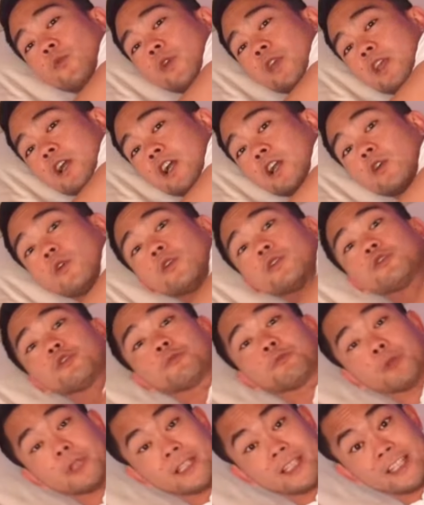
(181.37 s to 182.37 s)
we are going to
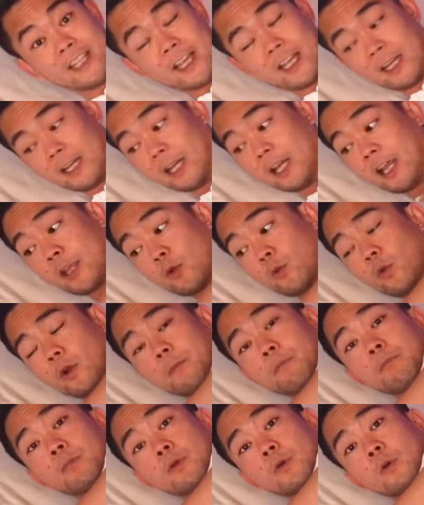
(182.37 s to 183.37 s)
pretend like we're
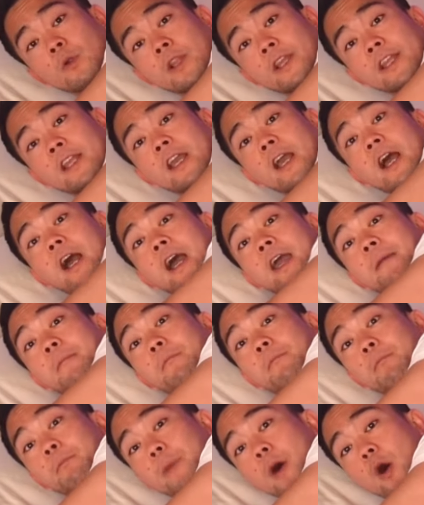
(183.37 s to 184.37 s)
pulling a
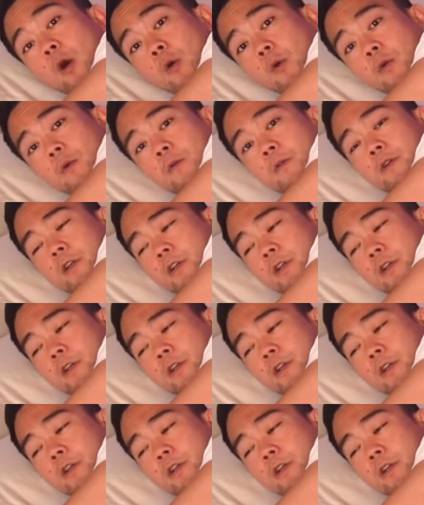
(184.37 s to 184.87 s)
bow.